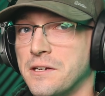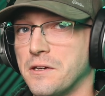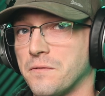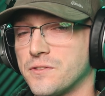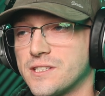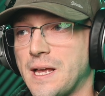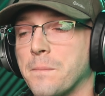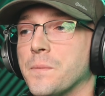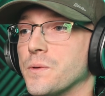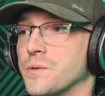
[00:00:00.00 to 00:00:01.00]
of
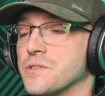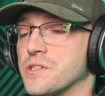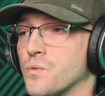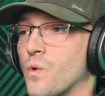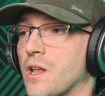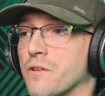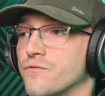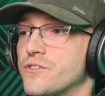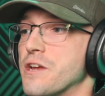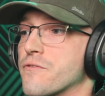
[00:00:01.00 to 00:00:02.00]
samples as well
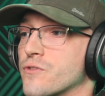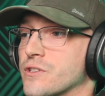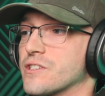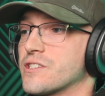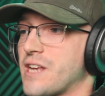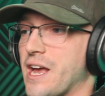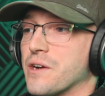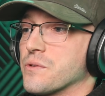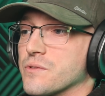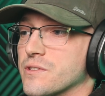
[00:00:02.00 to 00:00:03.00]
of different
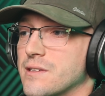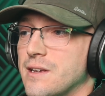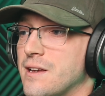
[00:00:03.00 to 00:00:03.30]
sounds.